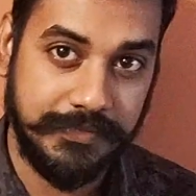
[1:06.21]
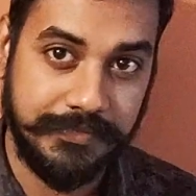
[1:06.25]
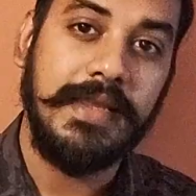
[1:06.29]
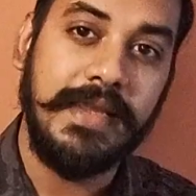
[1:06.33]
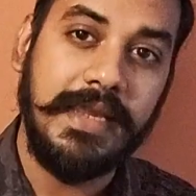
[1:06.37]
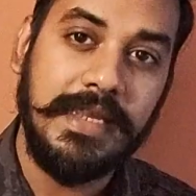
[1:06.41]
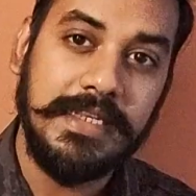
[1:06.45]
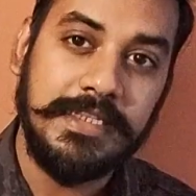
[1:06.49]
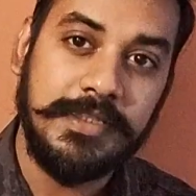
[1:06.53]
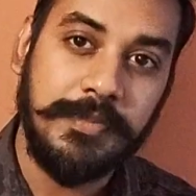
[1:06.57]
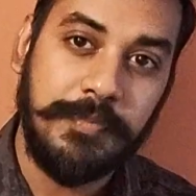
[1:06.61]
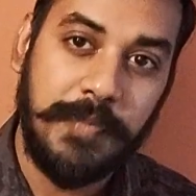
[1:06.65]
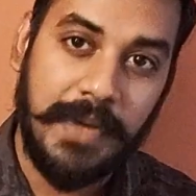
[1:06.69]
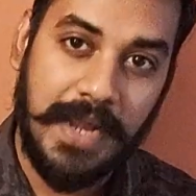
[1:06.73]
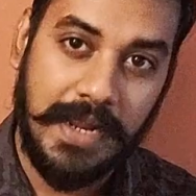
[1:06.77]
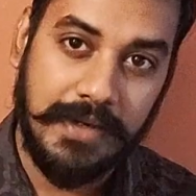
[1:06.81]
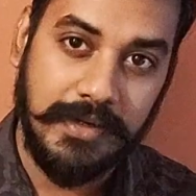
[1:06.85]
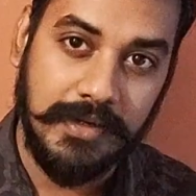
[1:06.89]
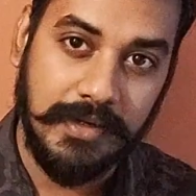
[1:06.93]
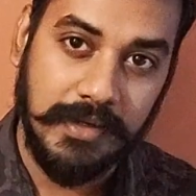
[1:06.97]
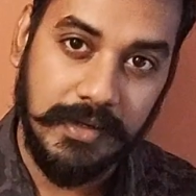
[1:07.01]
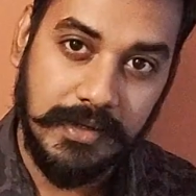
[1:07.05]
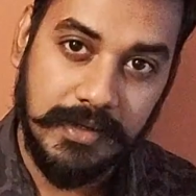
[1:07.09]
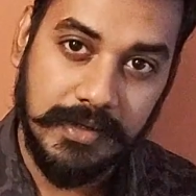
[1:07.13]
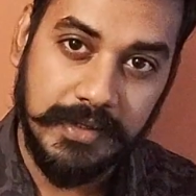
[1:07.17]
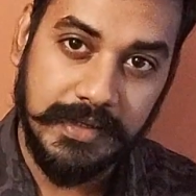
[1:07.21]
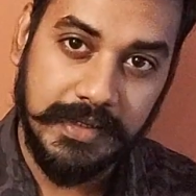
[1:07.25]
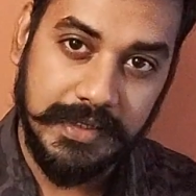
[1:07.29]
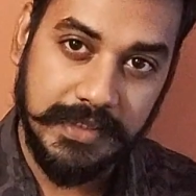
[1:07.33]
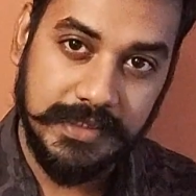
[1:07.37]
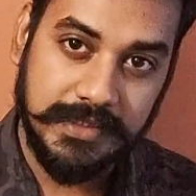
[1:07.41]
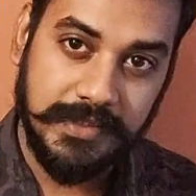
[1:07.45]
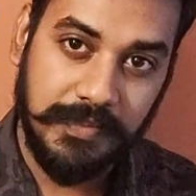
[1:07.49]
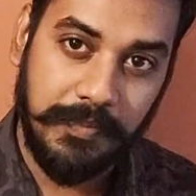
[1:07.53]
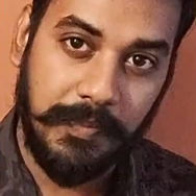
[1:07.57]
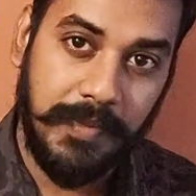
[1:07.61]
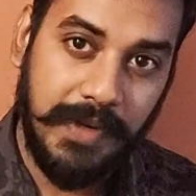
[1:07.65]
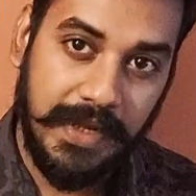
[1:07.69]
Each planet
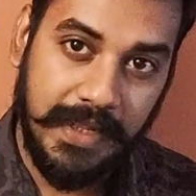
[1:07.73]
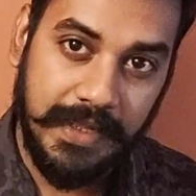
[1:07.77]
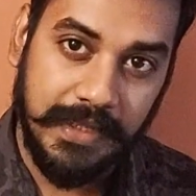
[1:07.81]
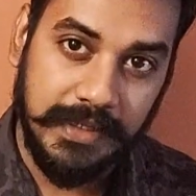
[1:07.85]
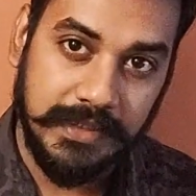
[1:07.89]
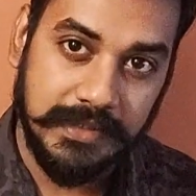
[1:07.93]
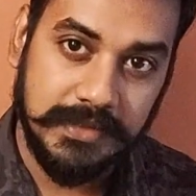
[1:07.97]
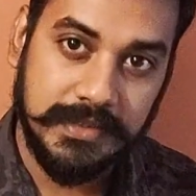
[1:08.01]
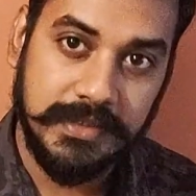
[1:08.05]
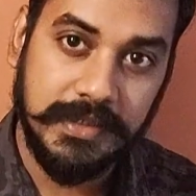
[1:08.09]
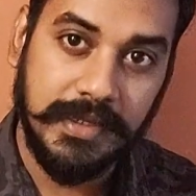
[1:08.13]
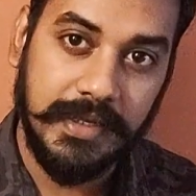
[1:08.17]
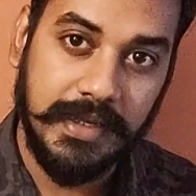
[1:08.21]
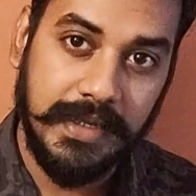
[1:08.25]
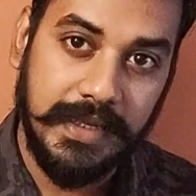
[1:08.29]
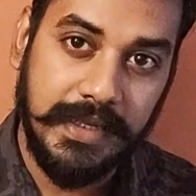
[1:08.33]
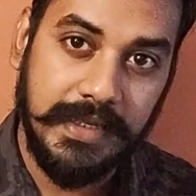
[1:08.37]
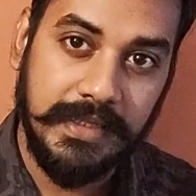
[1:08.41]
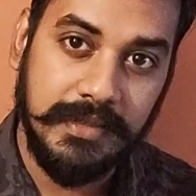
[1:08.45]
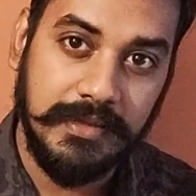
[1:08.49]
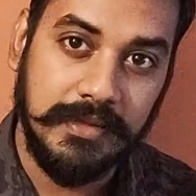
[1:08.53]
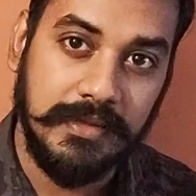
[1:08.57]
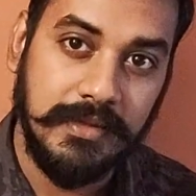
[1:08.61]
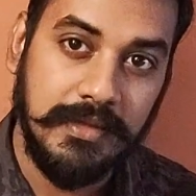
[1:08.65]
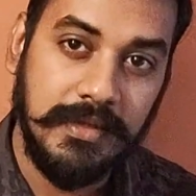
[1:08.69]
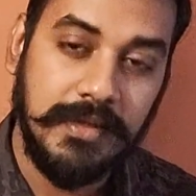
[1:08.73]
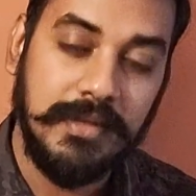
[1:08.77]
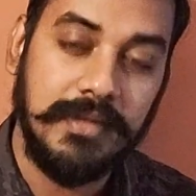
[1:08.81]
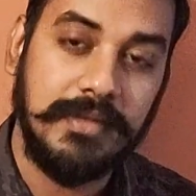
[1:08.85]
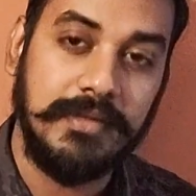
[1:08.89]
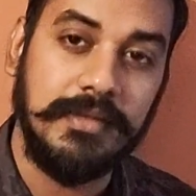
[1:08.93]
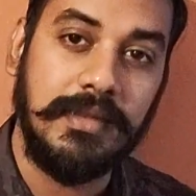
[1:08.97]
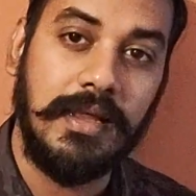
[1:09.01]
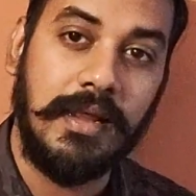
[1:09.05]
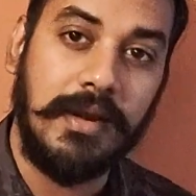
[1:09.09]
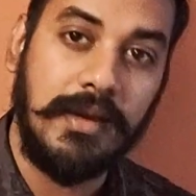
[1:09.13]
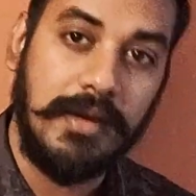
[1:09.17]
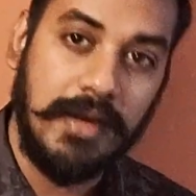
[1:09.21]
is placed in
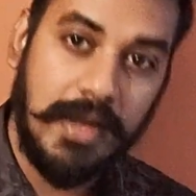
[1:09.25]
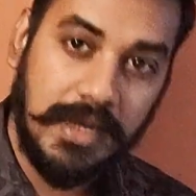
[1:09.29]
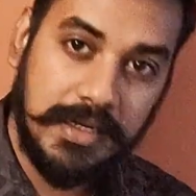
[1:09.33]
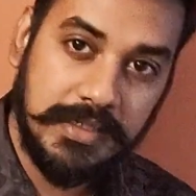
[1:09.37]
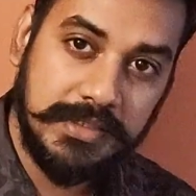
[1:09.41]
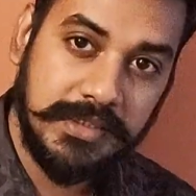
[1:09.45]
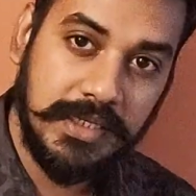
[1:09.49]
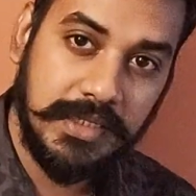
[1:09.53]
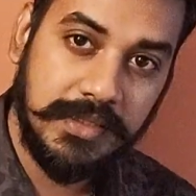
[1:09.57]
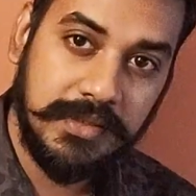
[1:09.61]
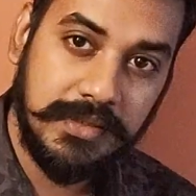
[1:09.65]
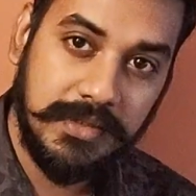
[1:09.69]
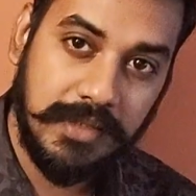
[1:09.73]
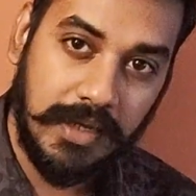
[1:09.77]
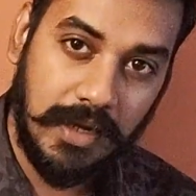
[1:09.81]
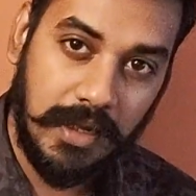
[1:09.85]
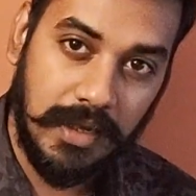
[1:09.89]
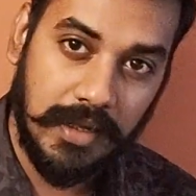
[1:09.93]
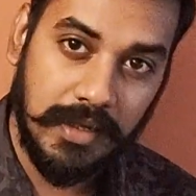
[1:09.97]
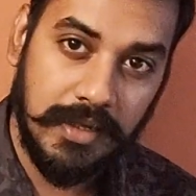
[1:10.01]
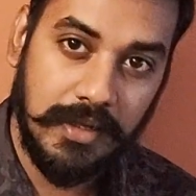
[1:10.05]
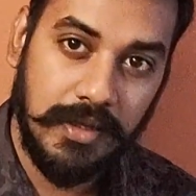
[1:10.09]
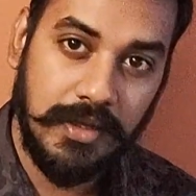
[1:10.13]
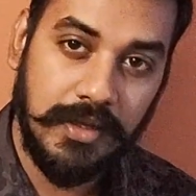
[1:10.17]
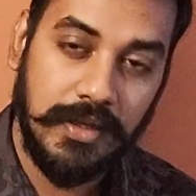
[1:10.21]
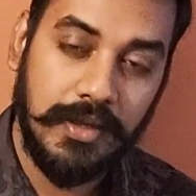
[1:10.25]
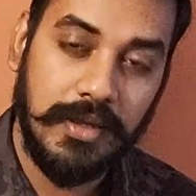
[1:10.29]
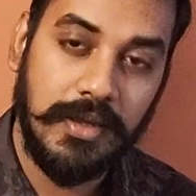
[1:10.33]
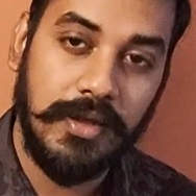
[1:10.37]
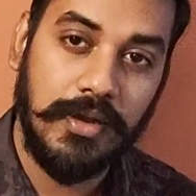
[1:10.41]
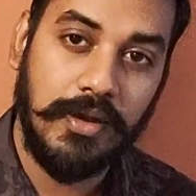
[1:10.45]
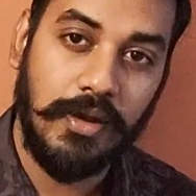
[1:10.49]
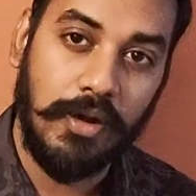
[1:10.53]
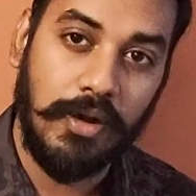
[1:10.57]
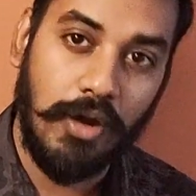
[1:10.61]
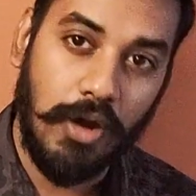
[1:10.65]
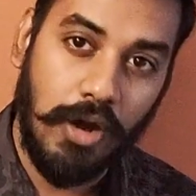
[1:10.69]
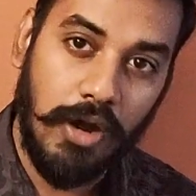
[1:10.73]
the nakshatra
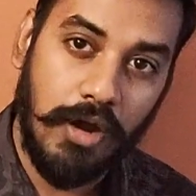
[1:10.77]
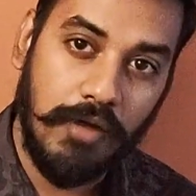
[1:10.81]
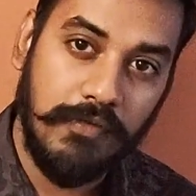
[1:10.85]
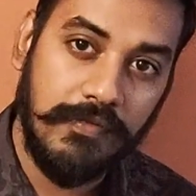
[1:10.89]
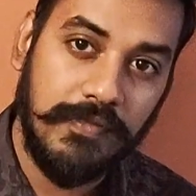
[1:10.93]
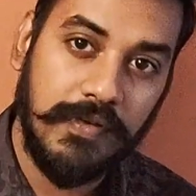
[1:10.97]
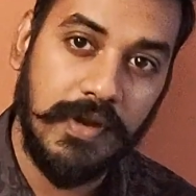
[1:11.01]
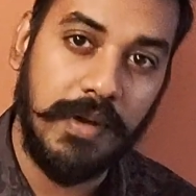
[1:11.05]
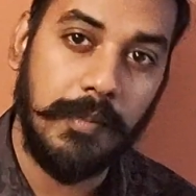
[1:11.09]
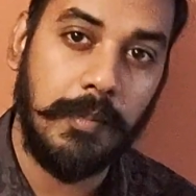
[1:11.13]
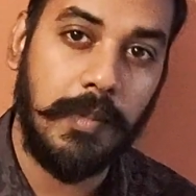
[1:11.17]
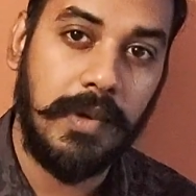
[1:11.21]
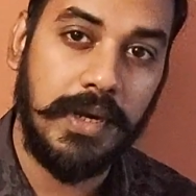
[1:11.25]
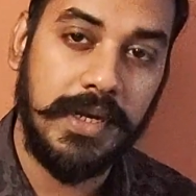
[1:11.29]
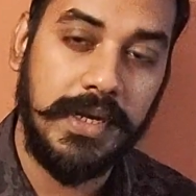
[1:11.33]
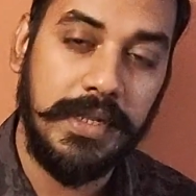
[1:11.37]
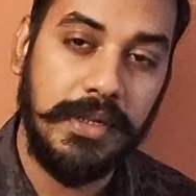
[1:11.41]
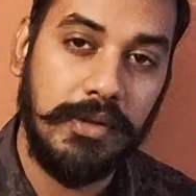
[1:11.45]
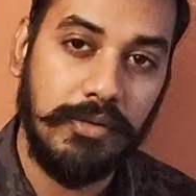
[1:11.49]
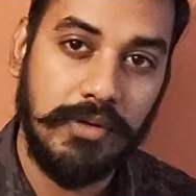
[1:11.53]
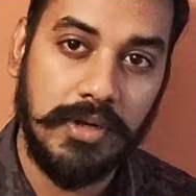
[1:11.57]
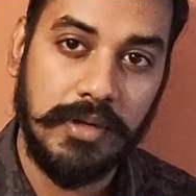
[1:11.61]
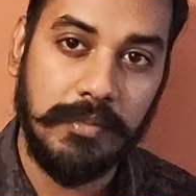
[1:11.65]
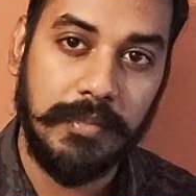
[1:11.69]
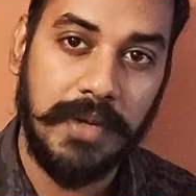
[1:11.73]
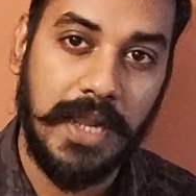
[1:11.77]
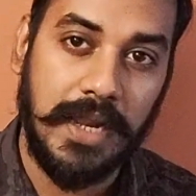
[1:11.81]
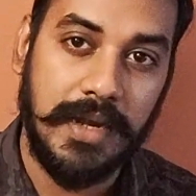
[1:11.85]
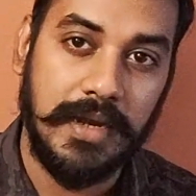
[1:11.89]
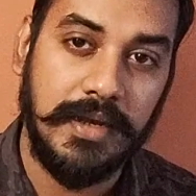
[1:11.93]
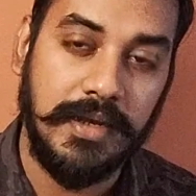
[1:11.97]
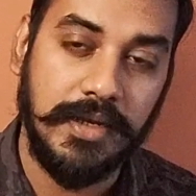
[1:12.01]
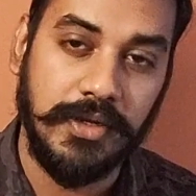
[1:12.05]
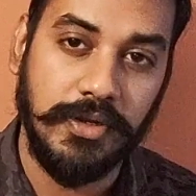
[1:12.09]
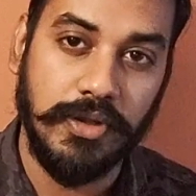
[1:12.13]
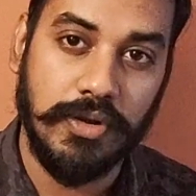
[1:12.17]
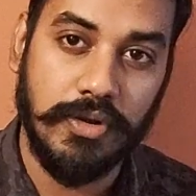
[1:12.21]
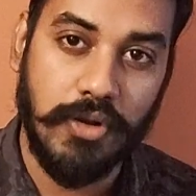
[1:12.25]
of a particular
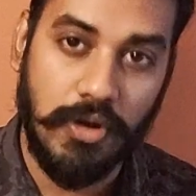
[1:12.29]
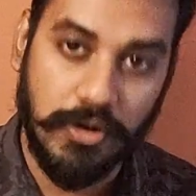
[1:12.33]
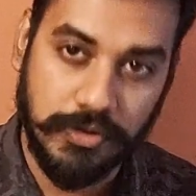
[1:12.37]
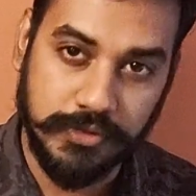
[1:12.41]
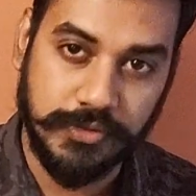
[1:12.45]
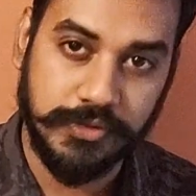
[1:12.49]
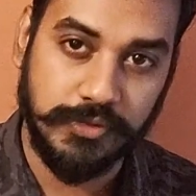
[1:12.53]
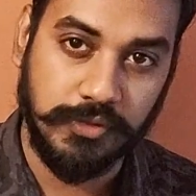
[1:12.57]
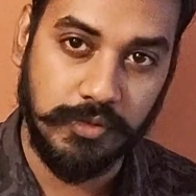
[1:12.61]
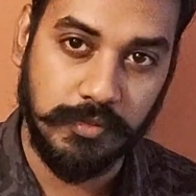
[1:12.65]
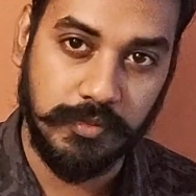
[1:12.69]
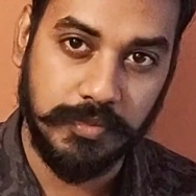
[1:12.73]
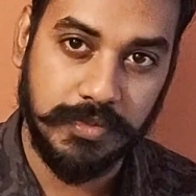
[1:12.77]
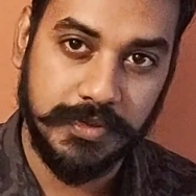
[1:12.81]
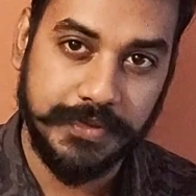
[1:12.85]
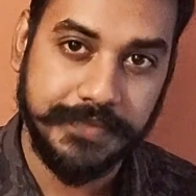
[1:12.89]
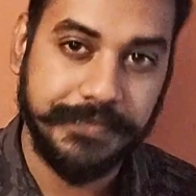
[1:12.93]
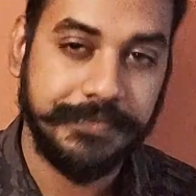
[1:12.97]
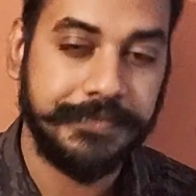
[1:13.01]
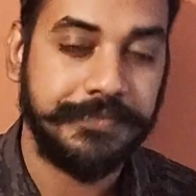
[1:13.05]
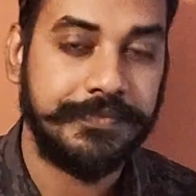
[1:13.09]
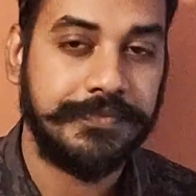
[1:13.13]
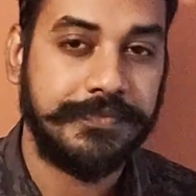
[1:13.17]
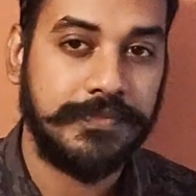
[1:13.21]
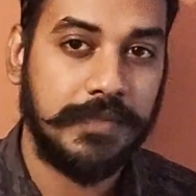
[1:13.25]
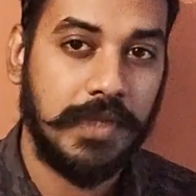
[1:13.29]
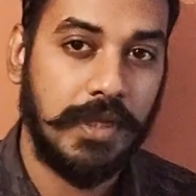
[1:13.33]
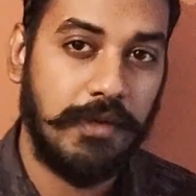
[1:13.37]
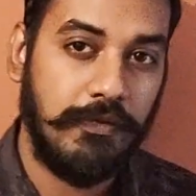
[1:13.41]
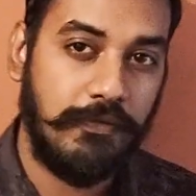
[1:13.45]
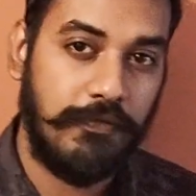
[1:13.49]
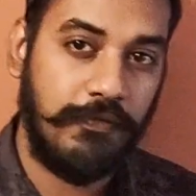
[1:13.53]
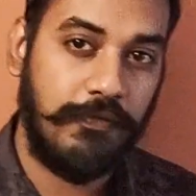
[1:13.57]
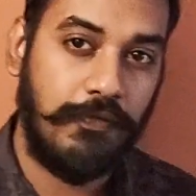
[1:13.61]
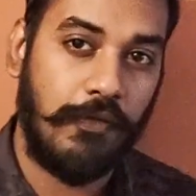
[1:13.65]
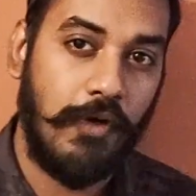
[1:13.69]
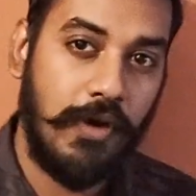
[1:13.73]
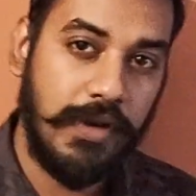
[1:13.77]
planet in your horoscope.
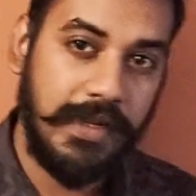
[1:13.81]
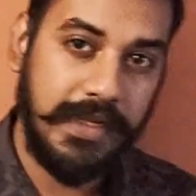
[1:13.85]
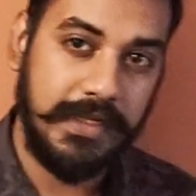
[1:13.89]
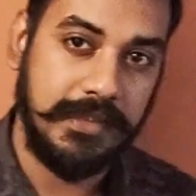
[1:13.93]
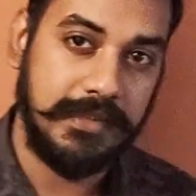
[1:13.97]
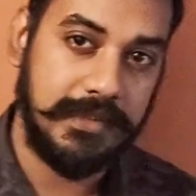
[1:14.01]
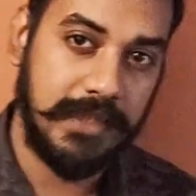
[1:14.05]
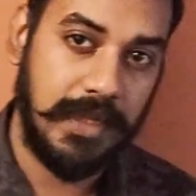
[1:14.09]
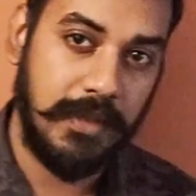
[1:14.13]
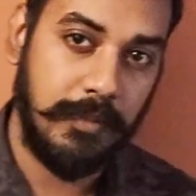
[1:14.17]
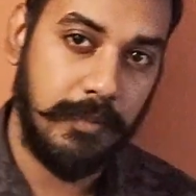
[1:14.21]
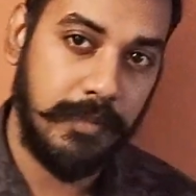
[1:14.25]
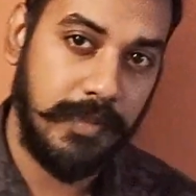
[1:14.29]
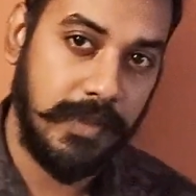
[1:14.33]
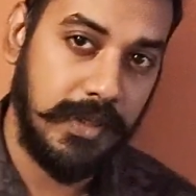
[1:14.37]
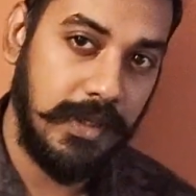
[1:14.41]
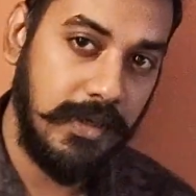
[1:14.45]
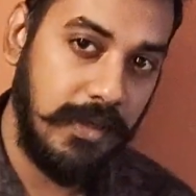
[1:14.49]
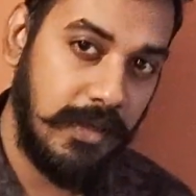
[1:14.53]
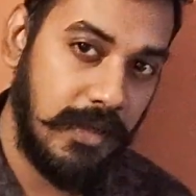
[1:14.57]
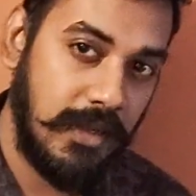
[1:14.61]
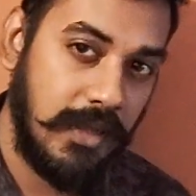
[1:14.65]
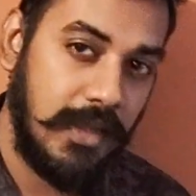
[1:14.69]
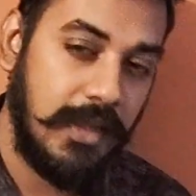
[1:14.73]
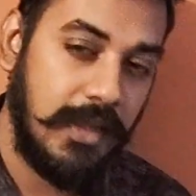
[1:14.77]
For example,